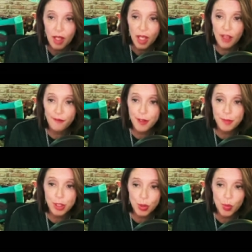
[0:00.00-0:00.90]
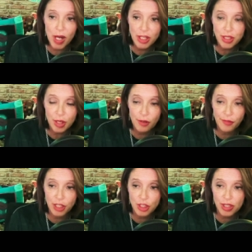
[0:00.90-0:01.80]
If you do watch
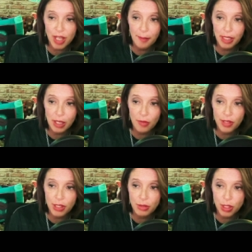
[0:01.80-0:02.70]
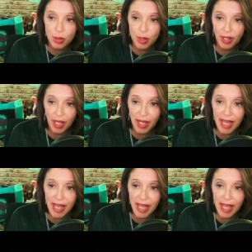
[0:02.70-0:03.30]
Sophie, just let me know that you do, okay?